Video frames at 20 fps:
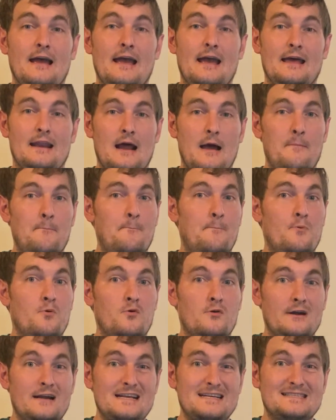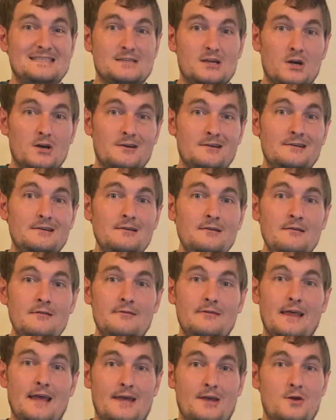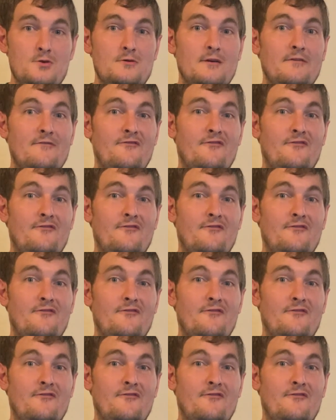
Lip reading: And I'm pretty certain that you can